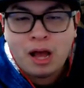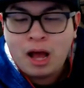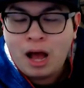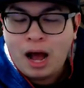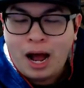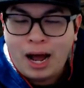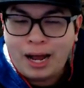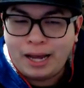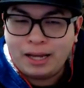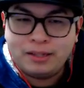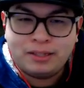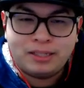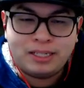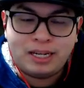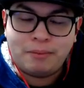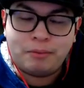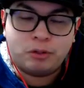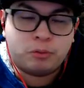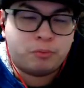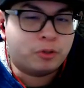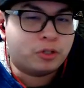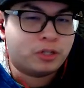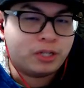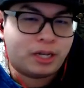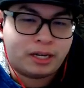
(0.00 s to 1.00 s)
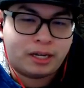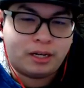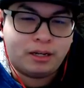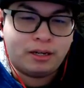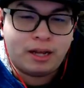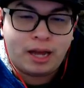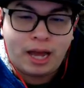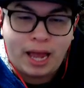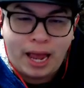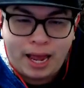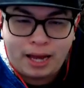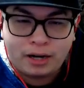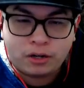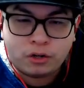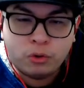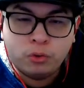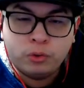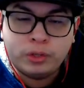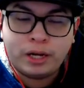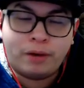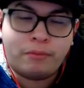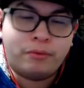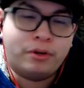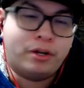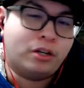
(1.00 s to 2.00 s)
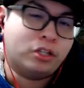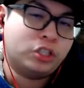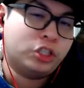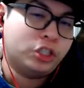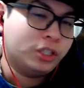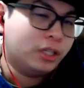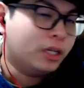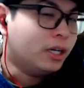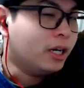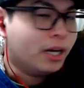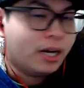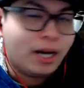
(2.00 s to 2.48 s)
highest damage per second, and cooldown reduction.